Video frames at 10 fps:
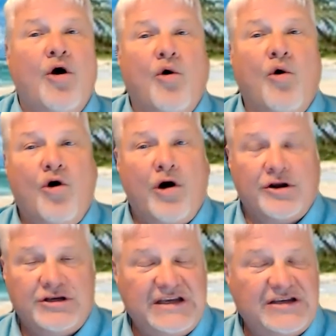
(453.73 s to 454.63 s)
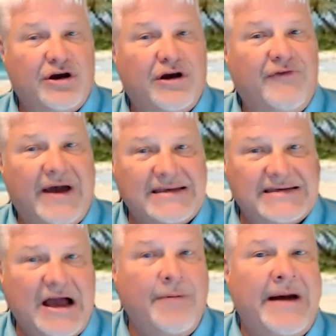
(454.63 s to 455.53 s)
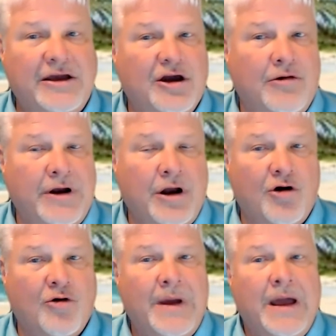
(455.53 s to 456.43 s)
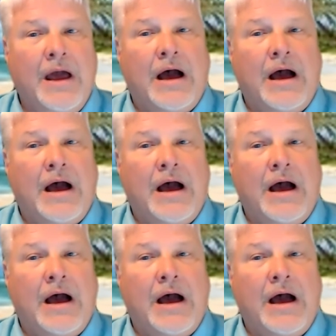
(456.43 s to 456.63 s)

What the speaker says: or geez, look, if I sell my current home,